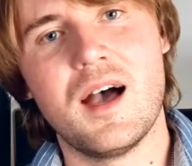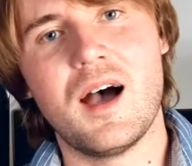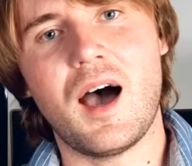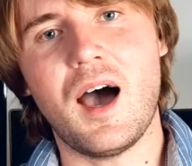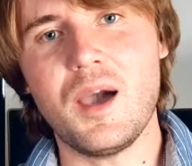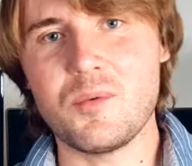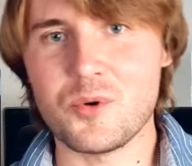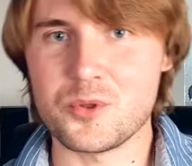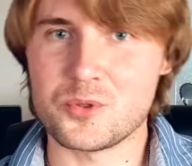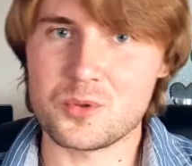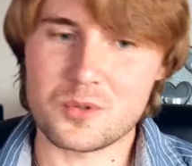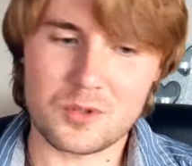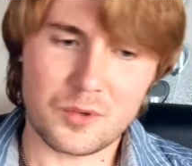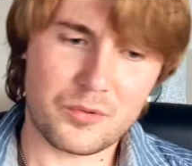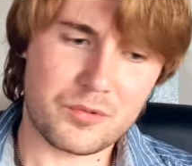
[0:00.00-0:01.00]
I want to
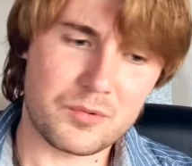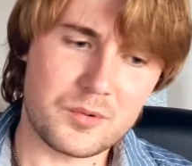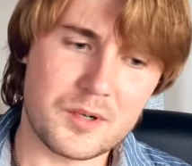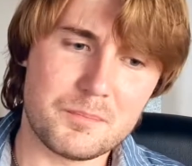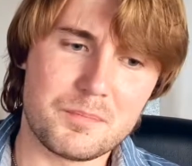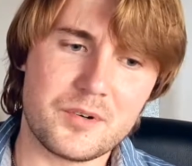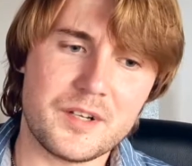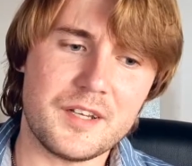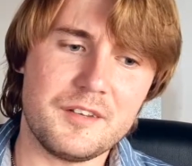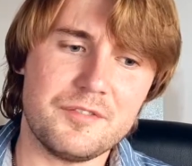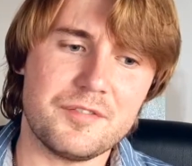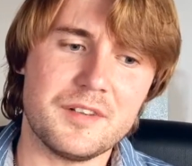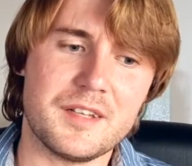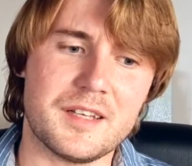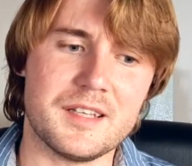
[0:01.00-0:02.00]
go through a
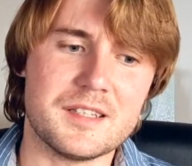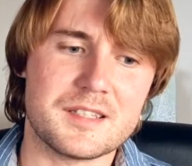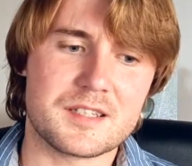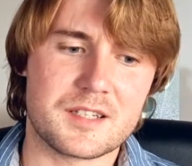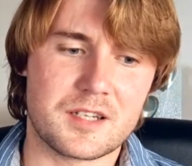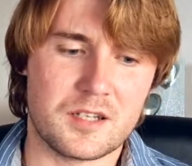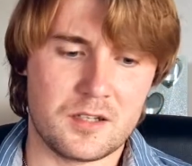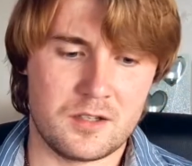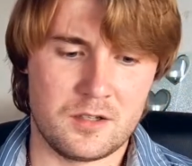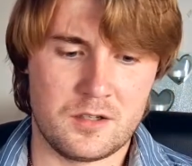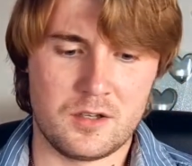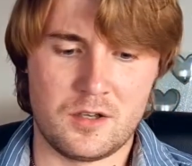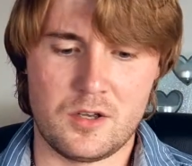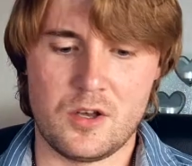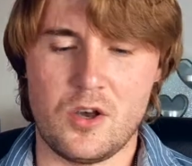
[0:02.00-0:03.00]
brief list
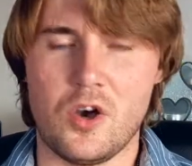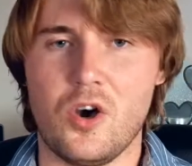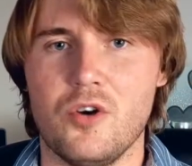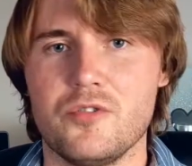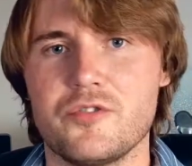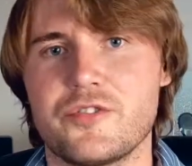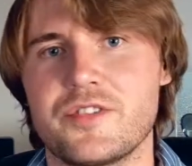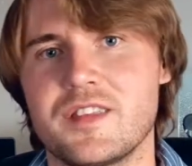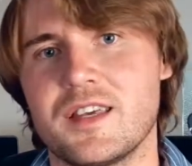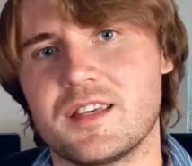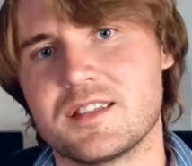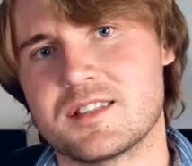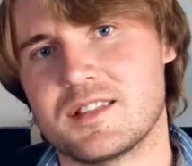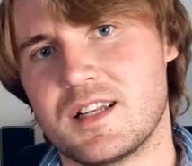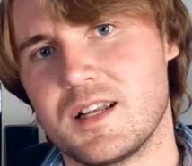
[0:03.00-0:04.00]
of
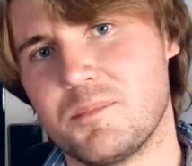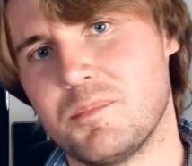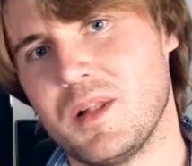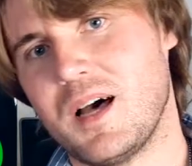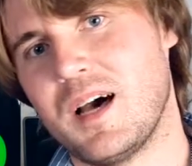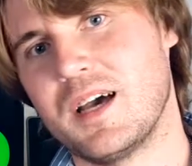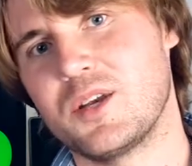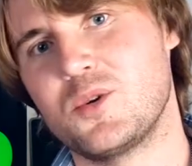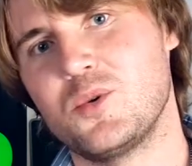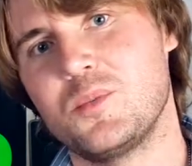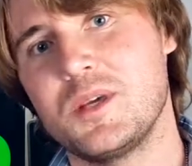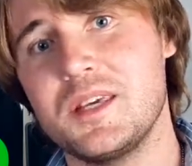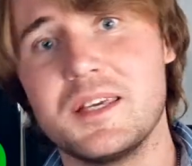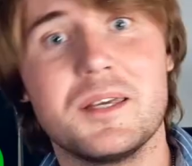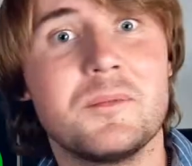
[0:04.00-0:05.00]
things that apply to
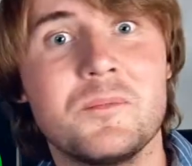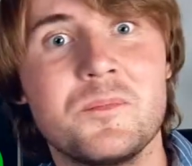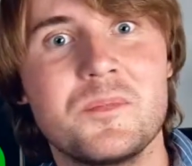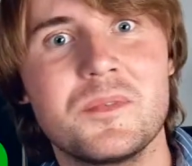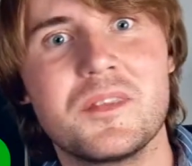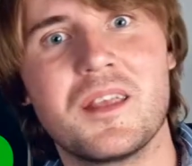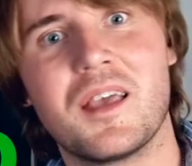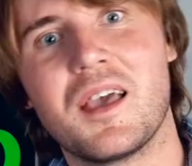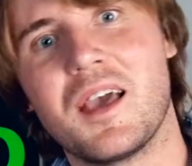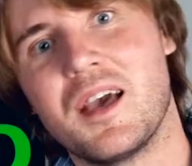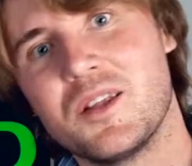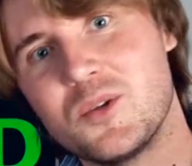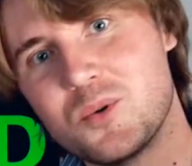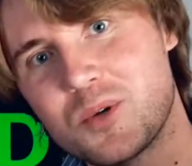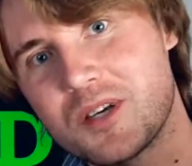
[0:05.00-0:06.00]
me,
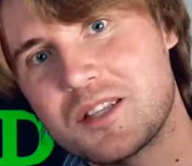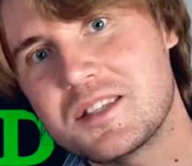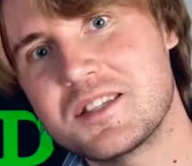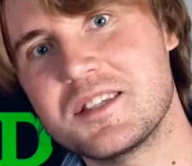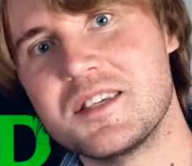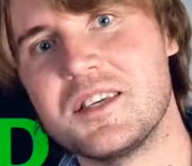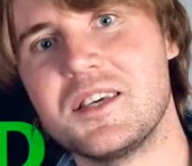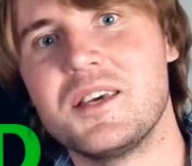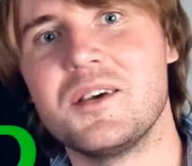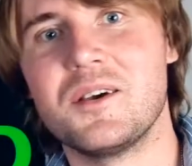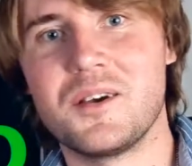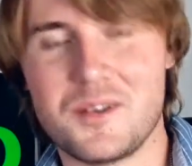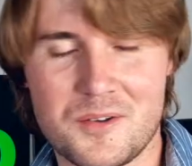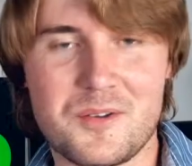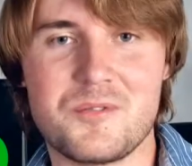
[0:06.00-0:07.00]
and you can see
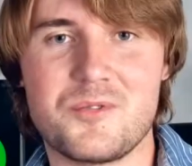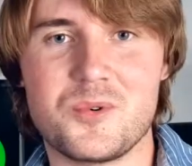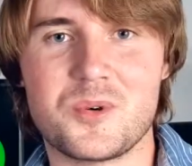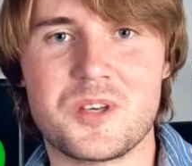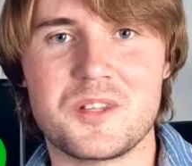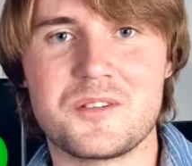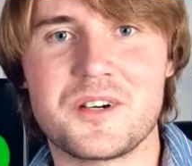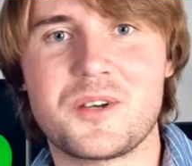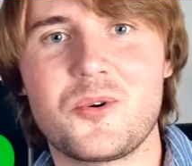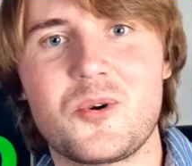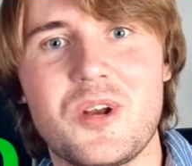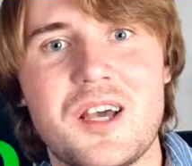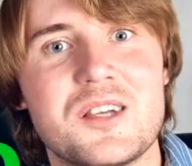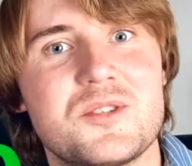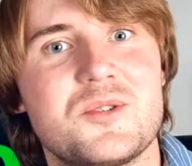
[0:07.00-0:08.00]
if you can
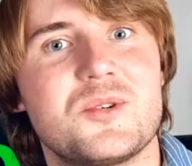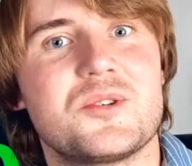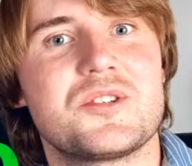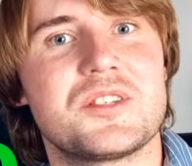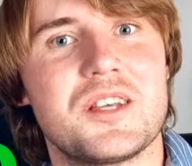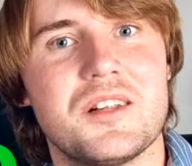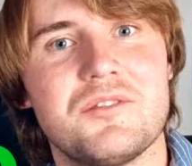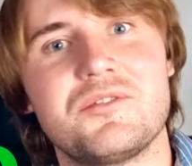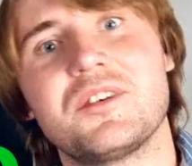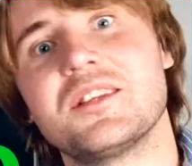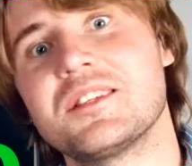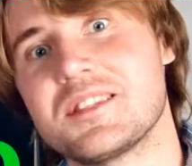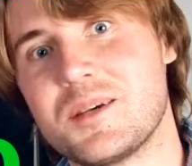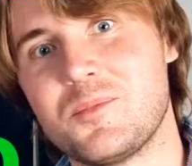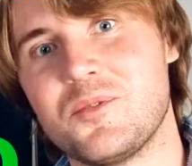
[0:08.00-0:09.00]
recognize yourself in
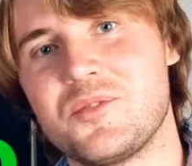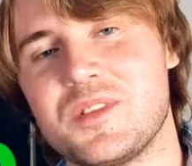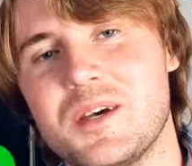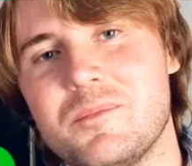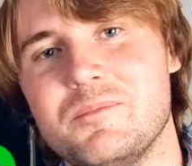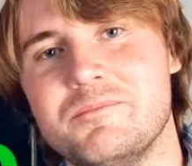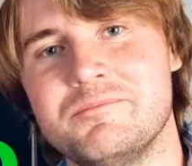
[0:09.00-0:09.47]
some of them.